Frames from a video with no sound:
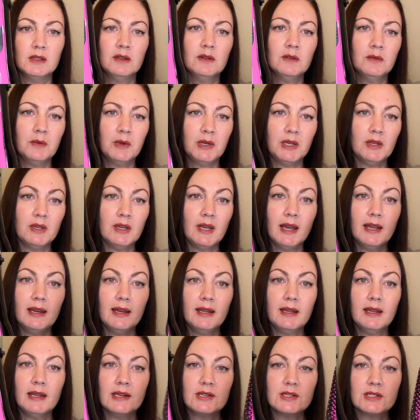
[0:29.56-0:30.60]
When you get
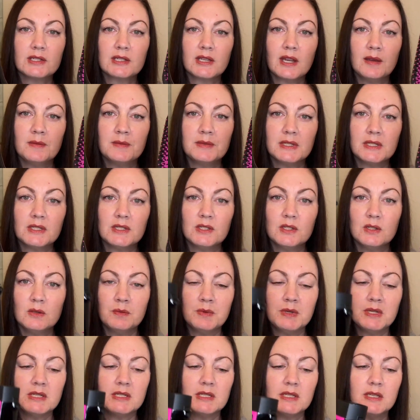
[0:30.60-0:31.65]
it, it just comes in 2
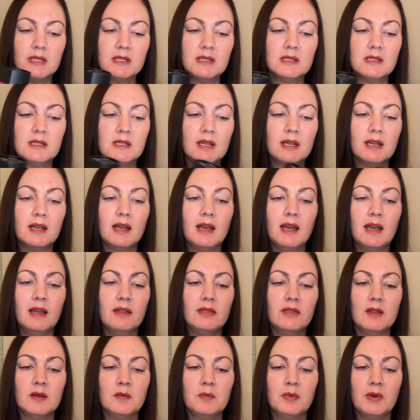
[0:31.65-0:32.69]
pieces,
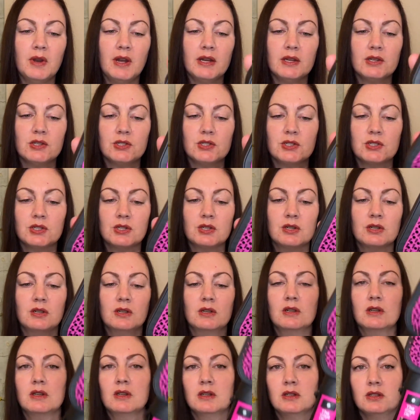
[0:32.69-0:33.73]
and the brush
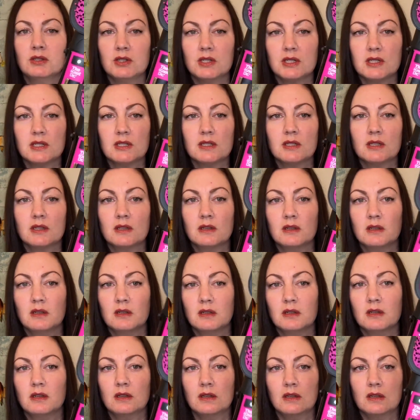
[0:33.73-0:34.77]
just
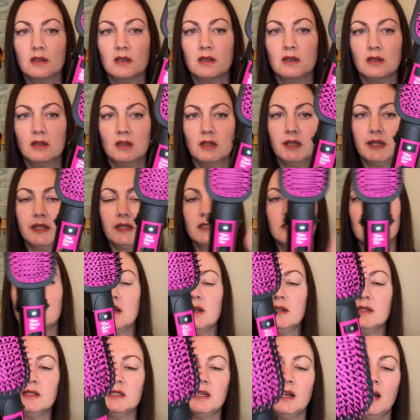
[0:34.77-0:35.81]
clicks
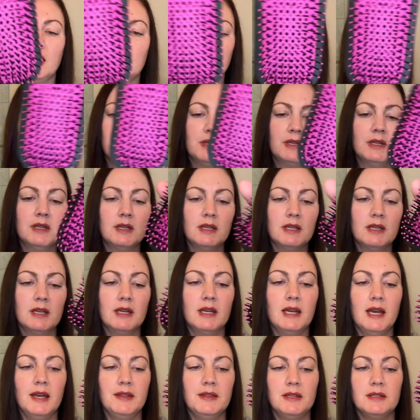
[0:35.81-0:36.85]
on top,
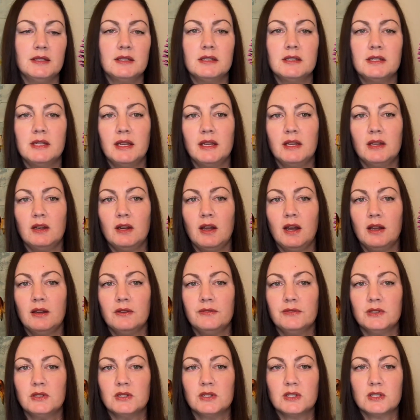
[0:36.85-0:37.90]
and then to take it off,
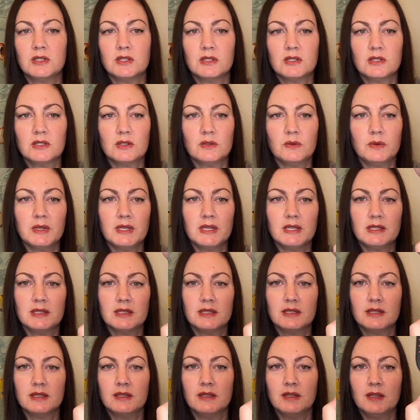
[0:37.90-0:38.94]
you just
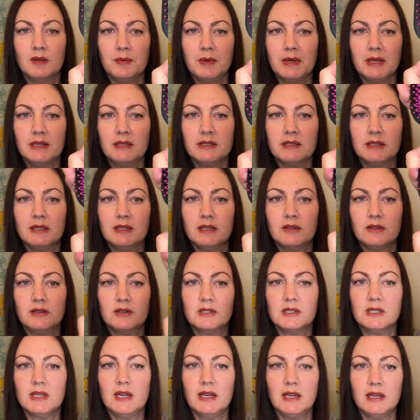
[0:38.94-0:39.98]
squeeze the pins at either
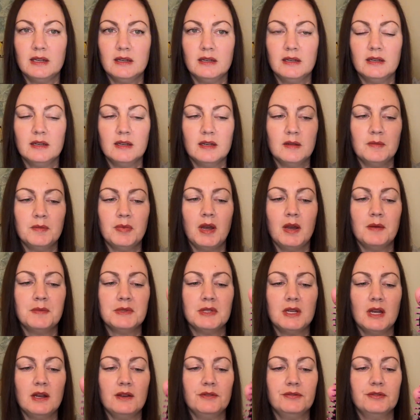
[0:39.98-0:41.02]
side, it pops
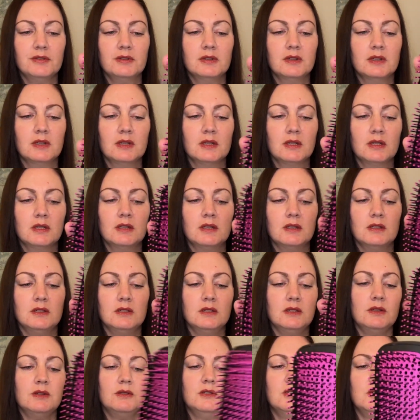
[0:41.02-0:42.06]
off.
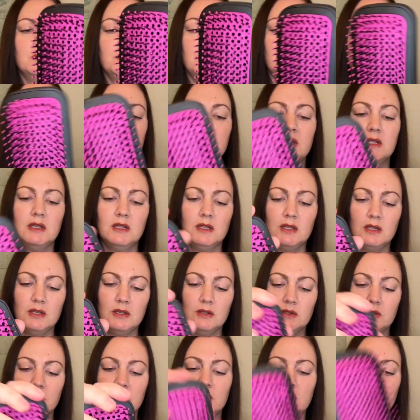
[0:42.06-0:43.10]
So super easy to
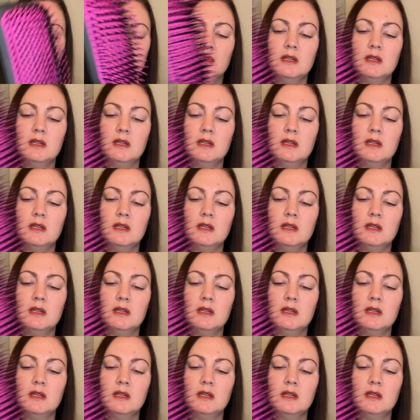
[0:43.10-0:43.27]
use.